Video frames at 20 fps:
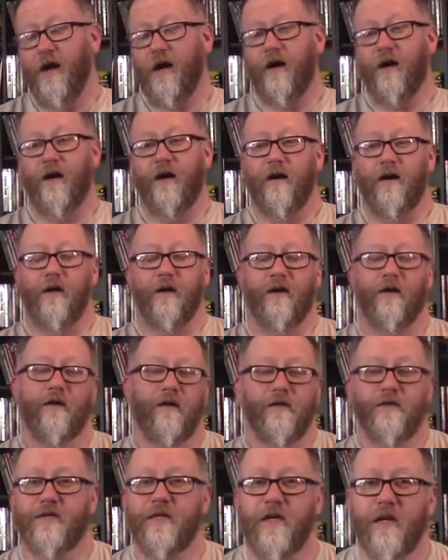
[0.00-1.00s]

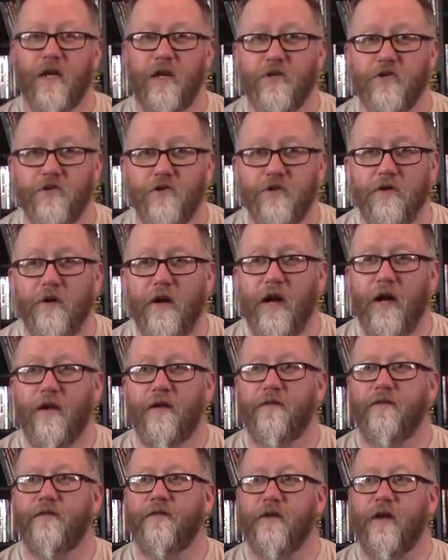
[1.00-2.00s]
uh, a teenager
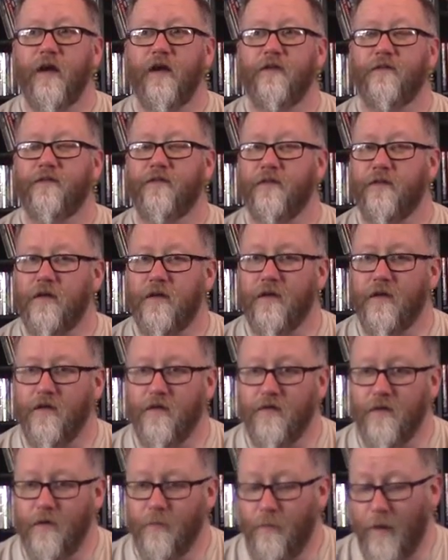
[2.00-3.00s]
has has
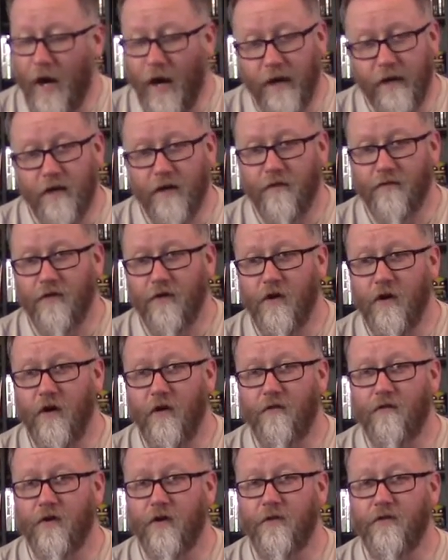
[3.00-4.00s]
the the body of, a,
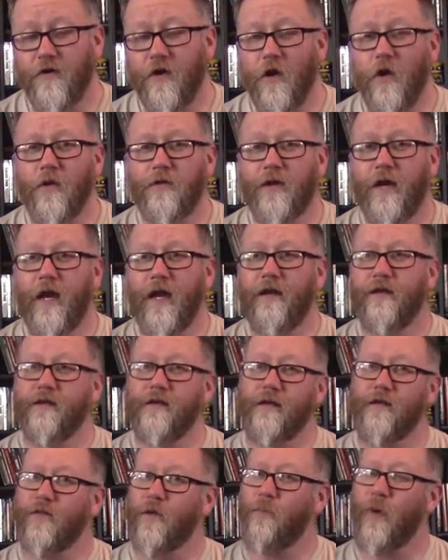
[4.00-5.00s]
of an adult and
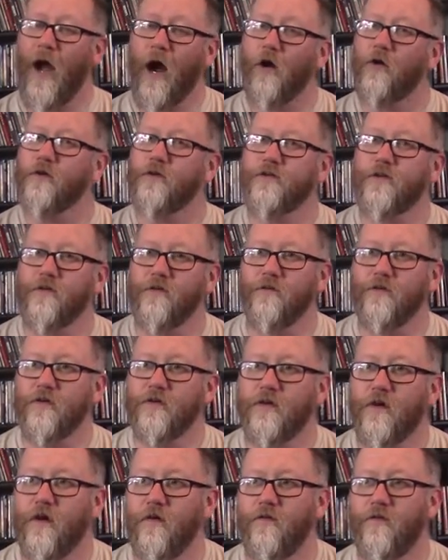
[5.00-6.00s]
the powers of
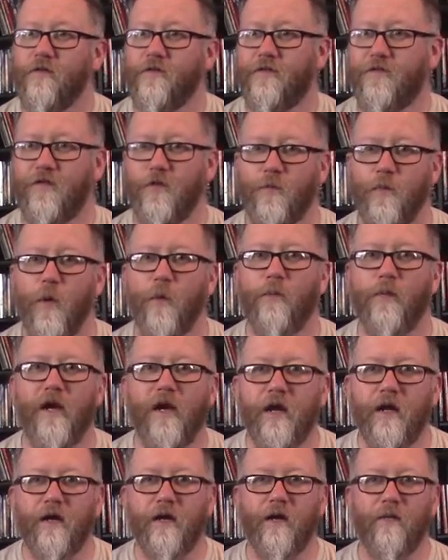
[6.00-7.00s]
a, of a super
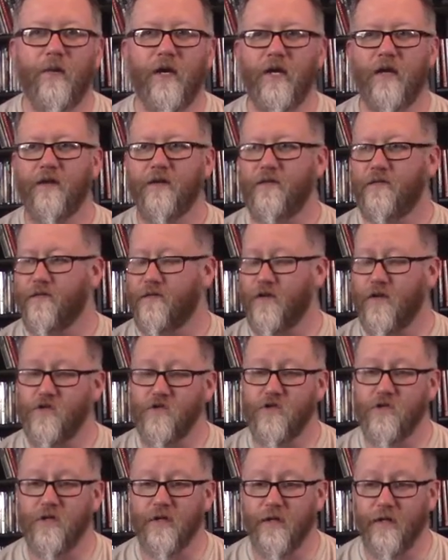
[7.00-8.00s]
being. I mean, he's
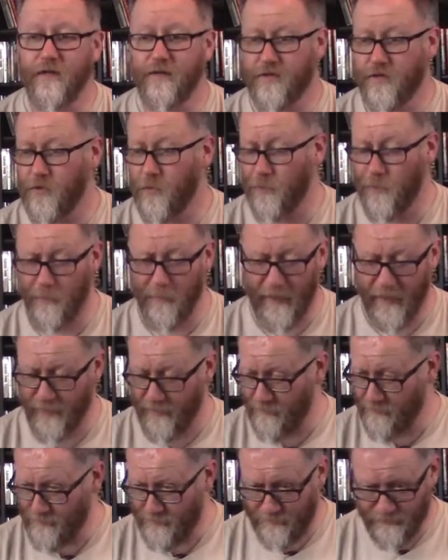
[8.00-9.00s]
essentially
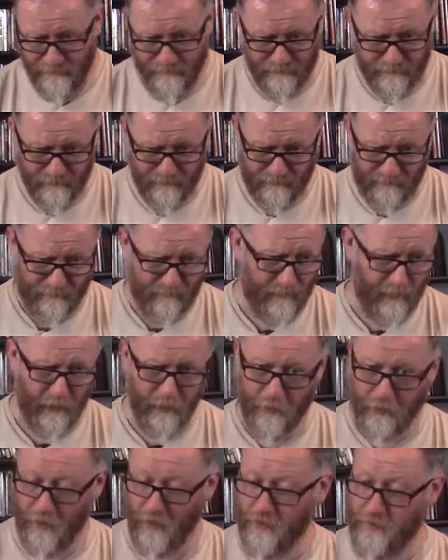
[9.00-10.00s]
Superman
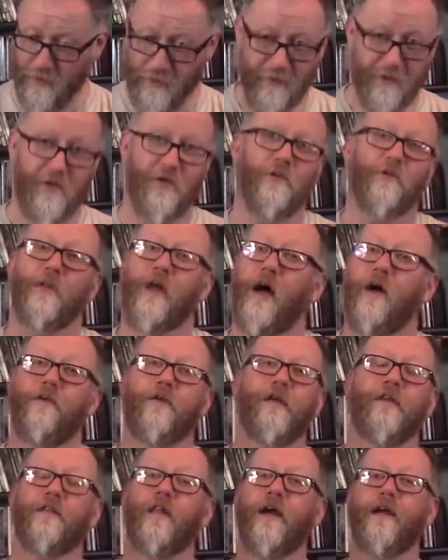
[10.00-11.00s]
who can also shoot
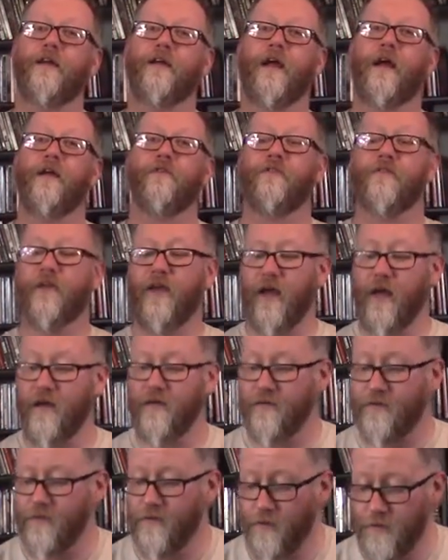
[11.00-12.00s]
lightning out of his
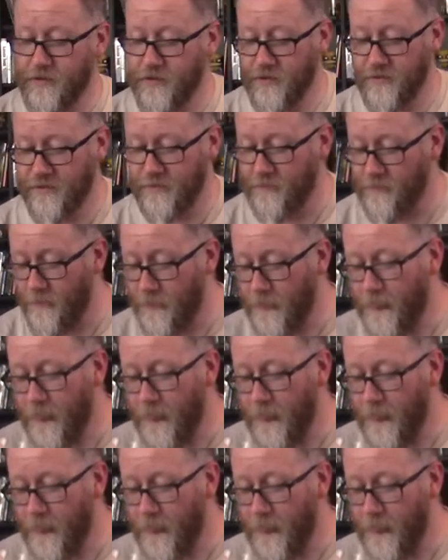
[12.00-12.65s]
hands, which is